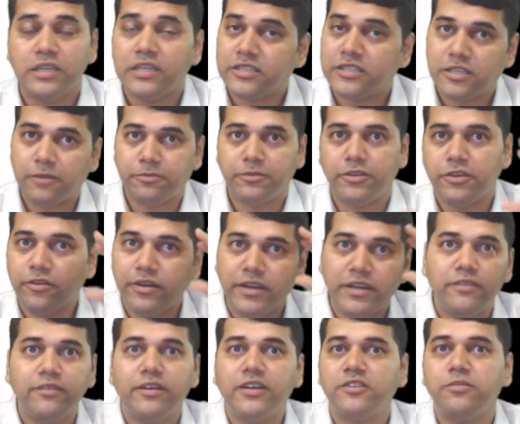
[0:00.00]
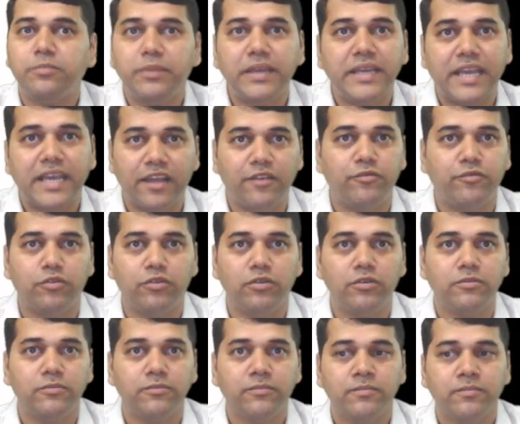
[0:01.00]
Subsequent events, be careful.
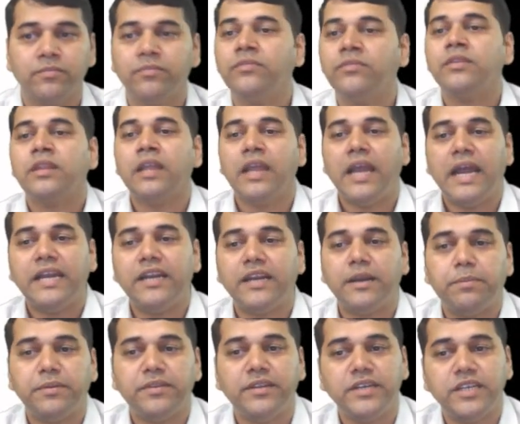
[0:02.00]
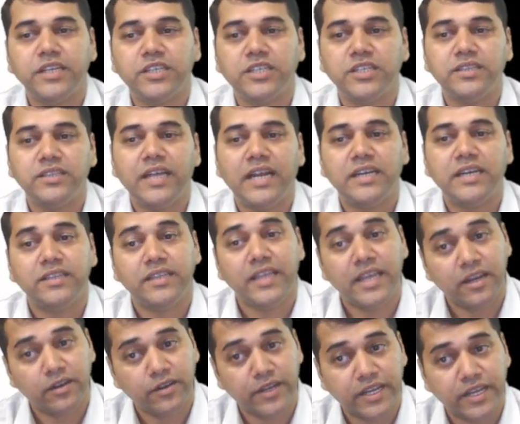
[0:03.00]
And representation that they
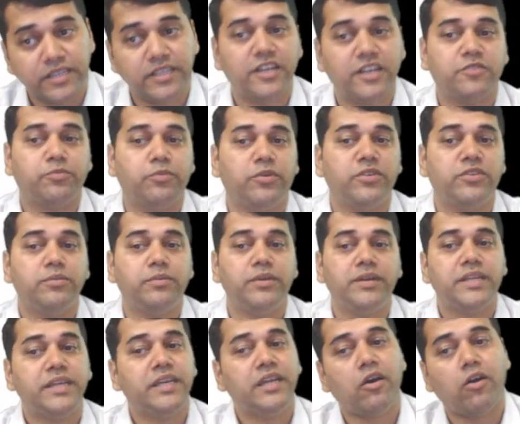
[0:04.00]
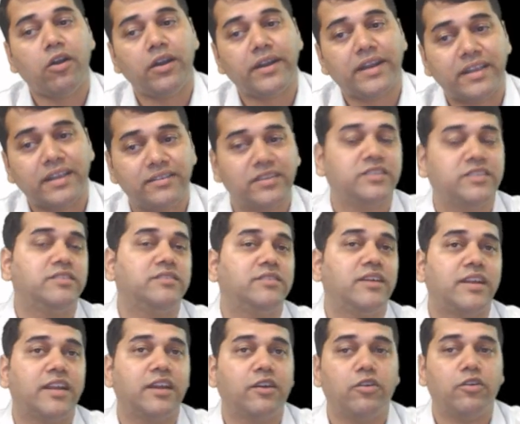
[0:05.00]
have taken the responsibility, all transactions
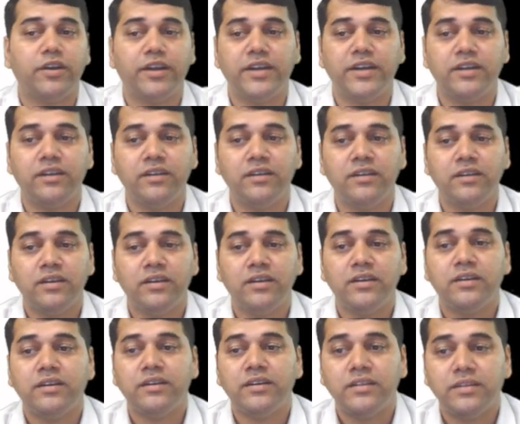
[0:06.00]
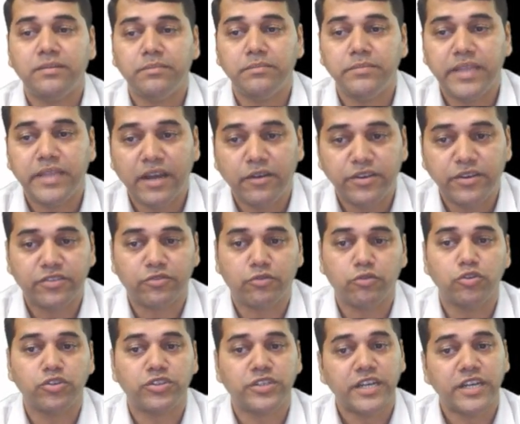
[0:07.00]
are recorded, they have
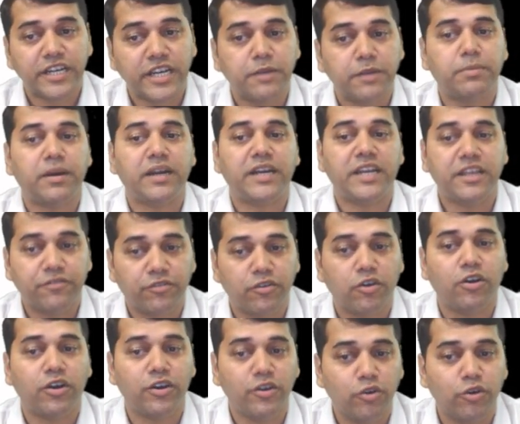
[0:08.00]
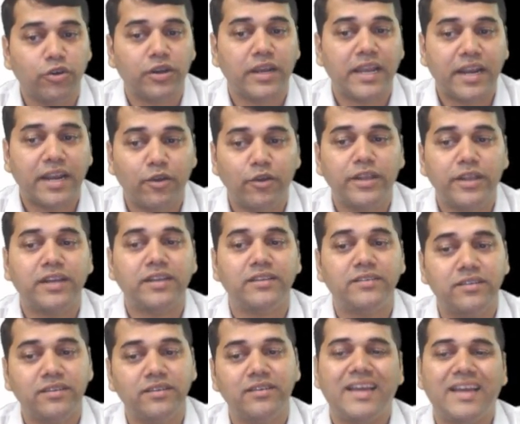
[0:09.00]
disclosed related party fraud, no clear going
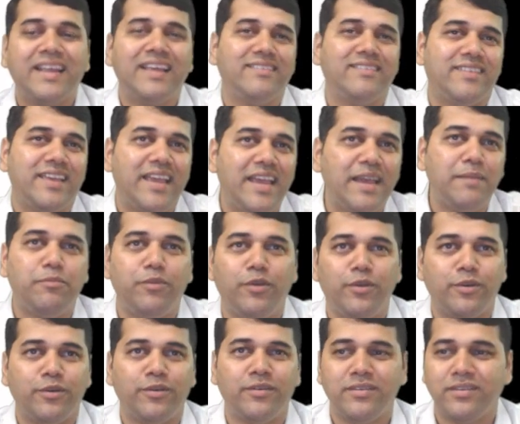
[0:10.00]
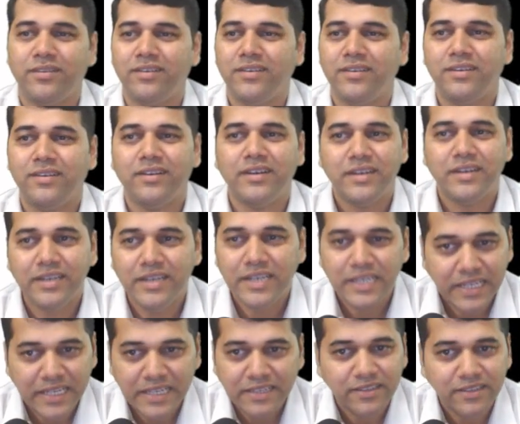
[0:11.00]
concern, same no.
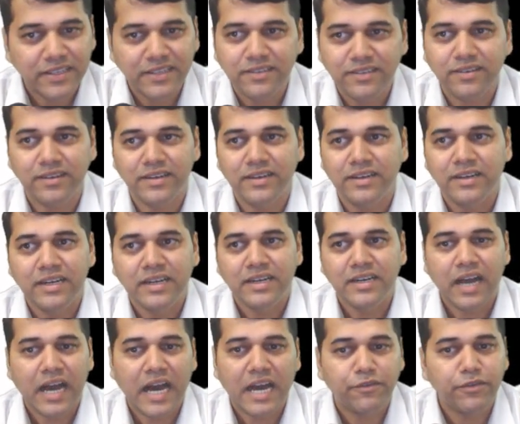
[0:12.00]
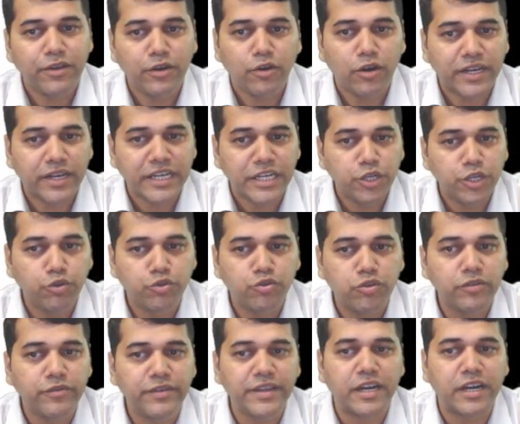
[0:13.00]
Is, are we not
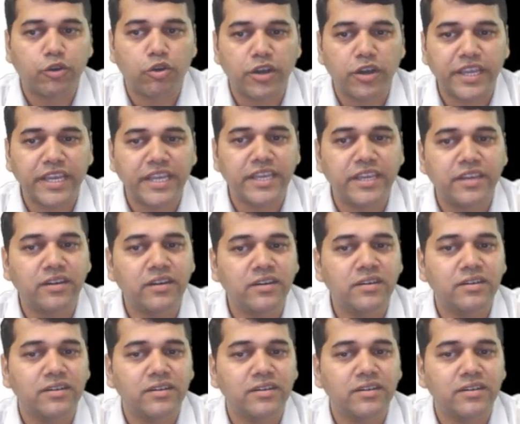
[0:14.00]
individual we are talking here?